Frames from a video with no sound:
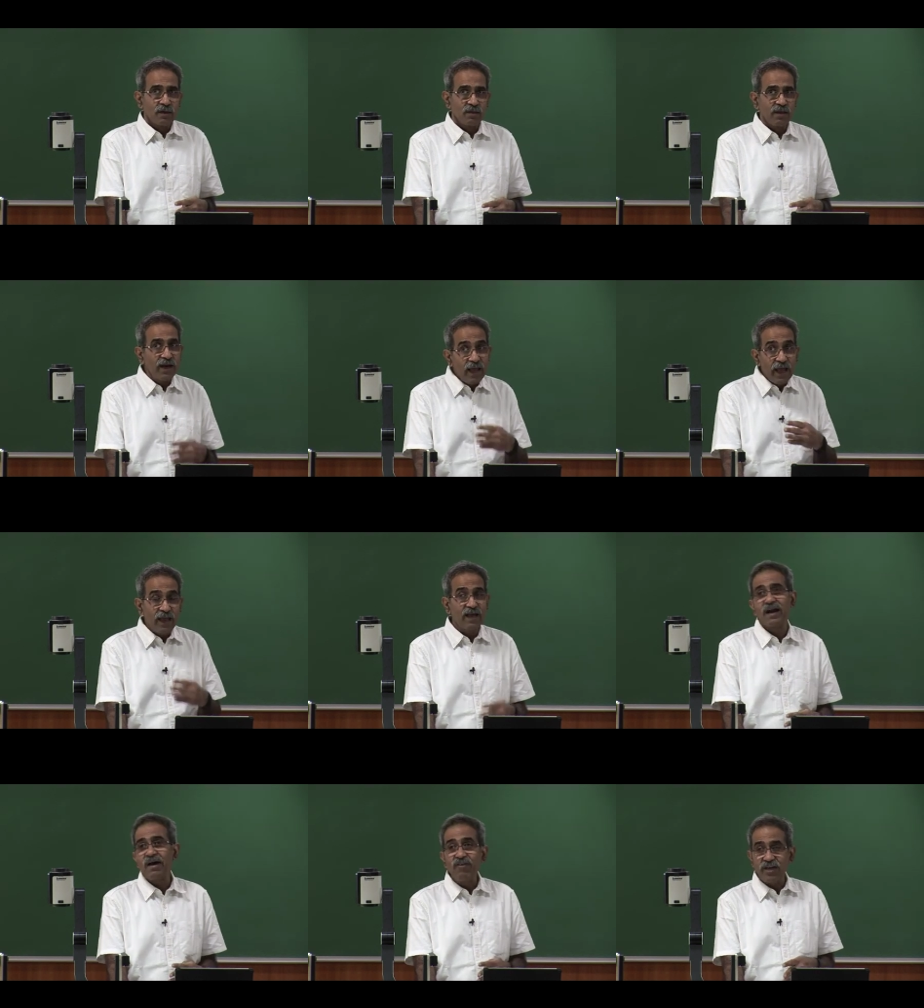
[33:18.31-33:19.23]
studying
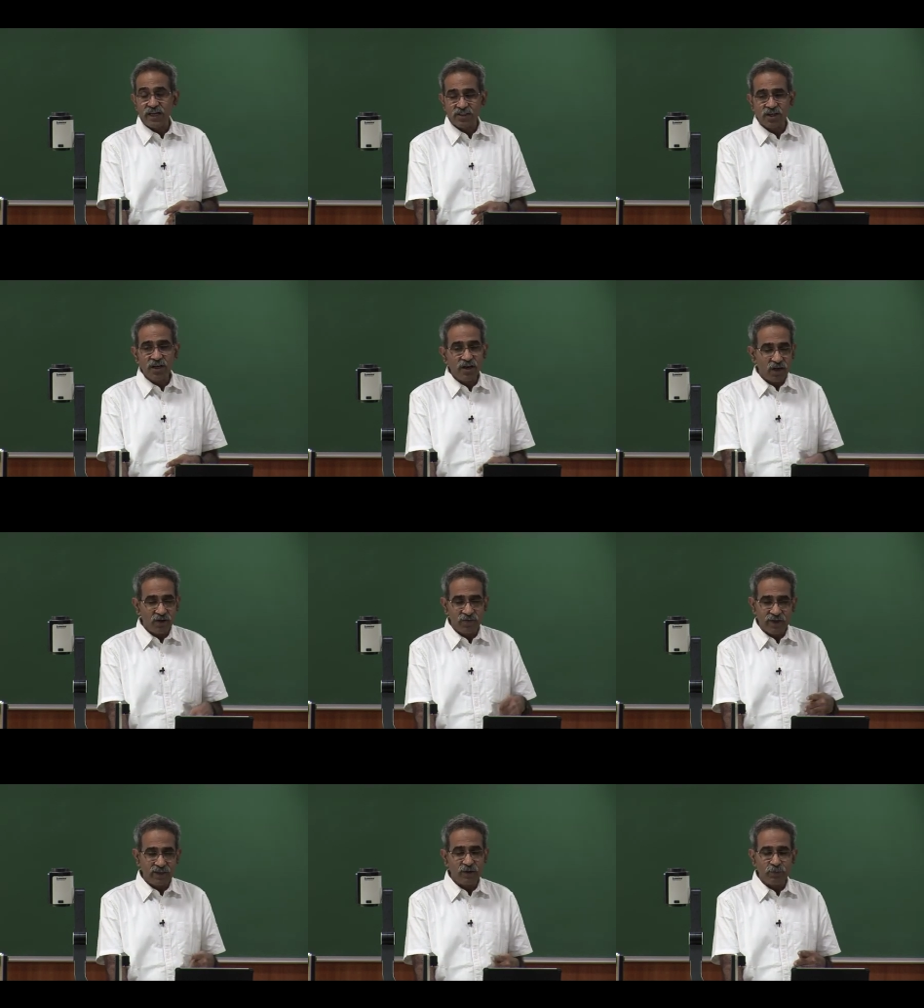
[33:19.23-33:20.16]
gravitation, or
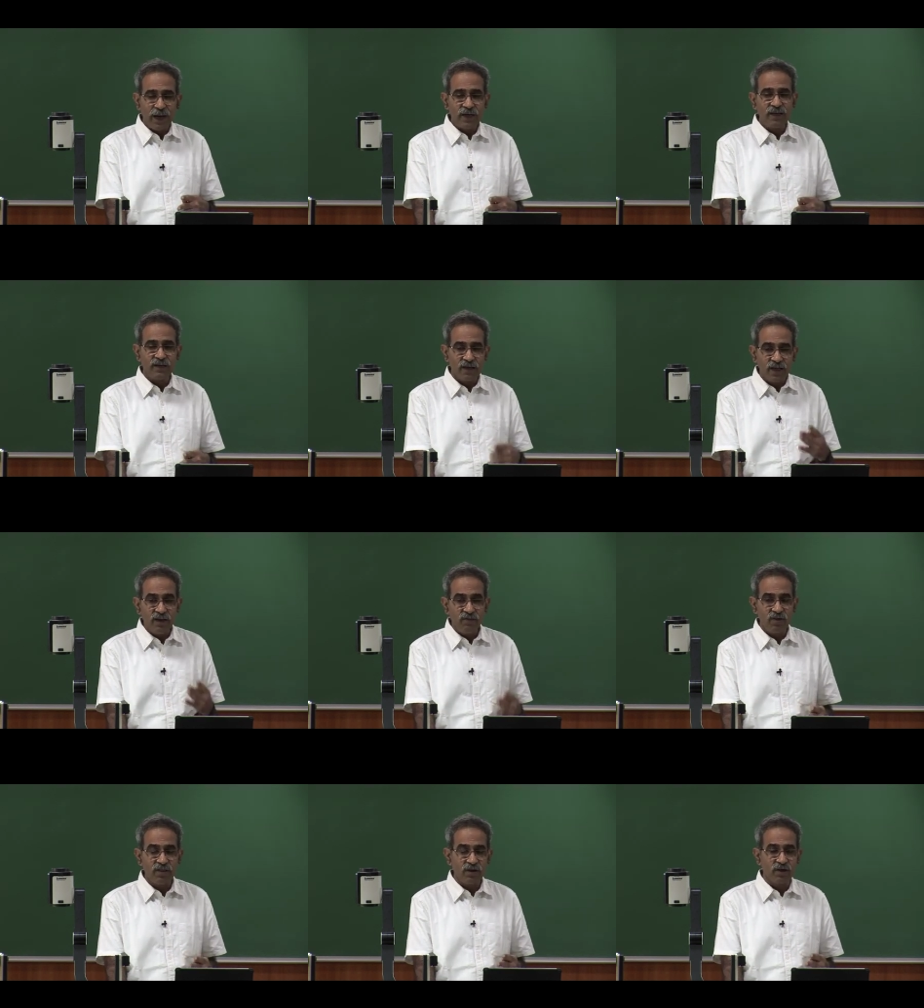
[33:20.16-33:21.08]
for that matter any
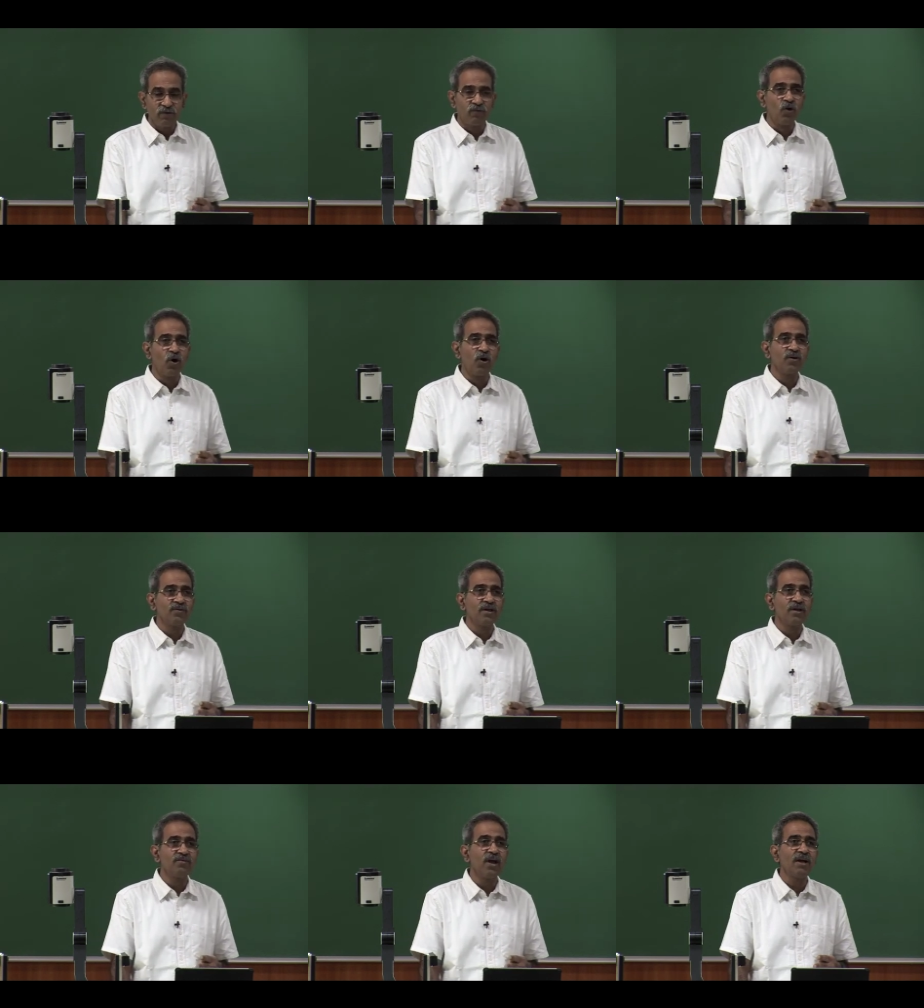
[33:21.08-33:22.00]
physical force,
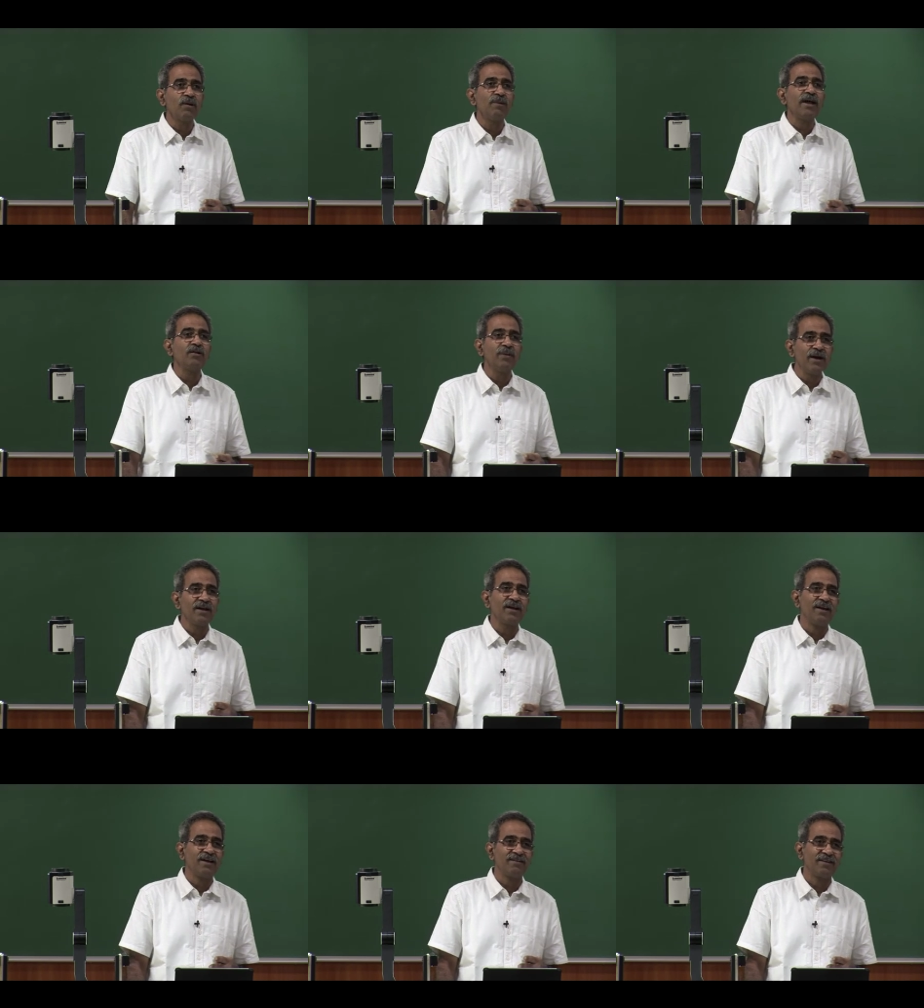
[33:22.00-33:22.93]
is not a
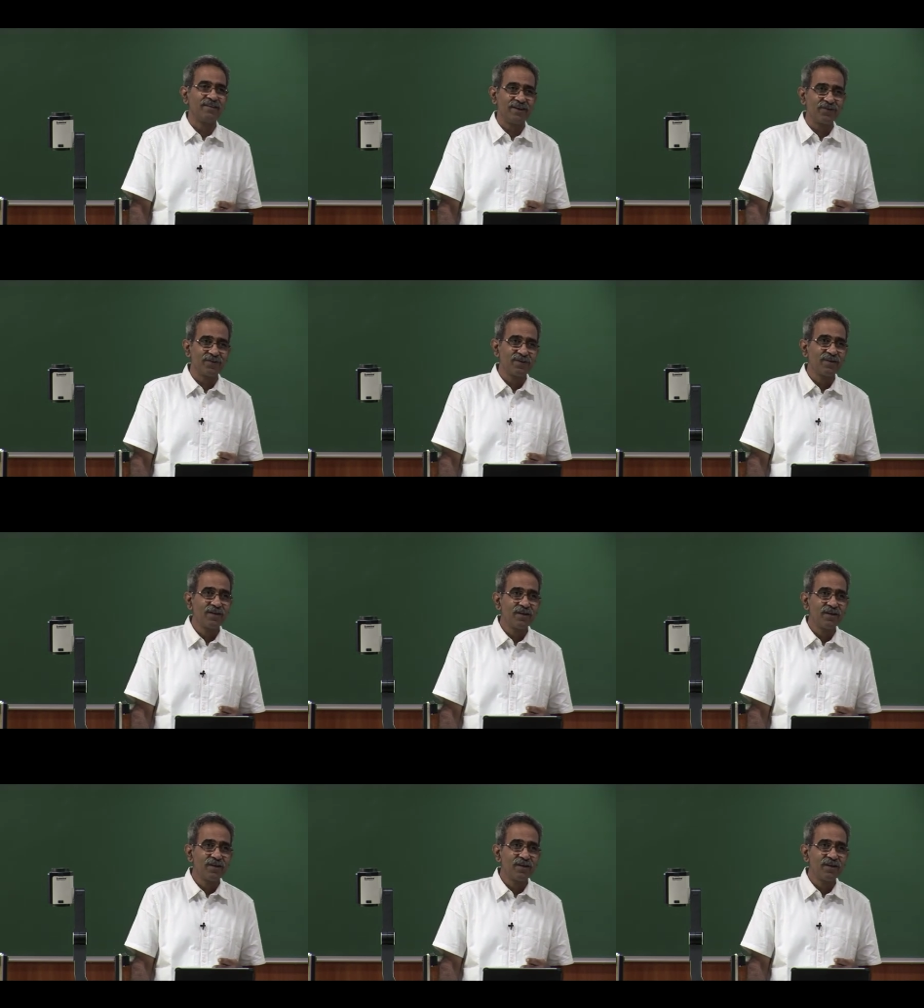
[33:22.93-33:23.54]
mathematical exercise.